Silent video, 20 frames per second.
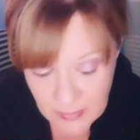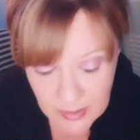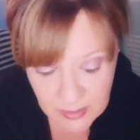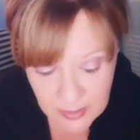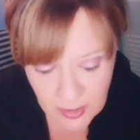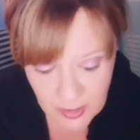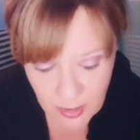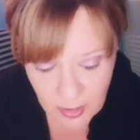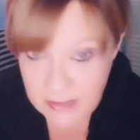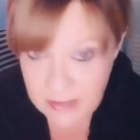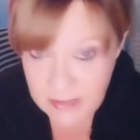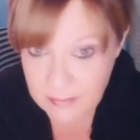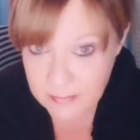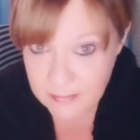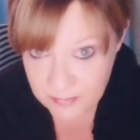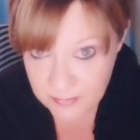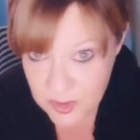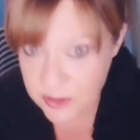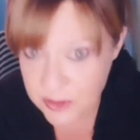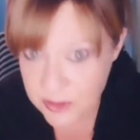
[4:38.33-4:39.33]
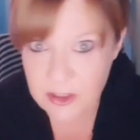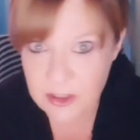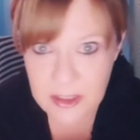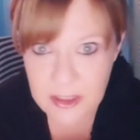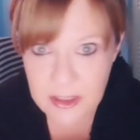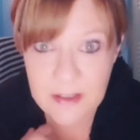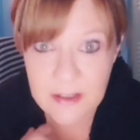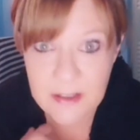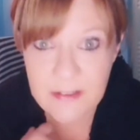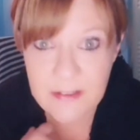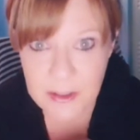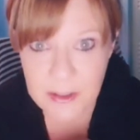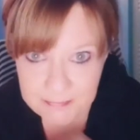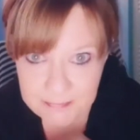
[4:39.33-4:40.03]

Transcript: Okay, so you're going to affirm.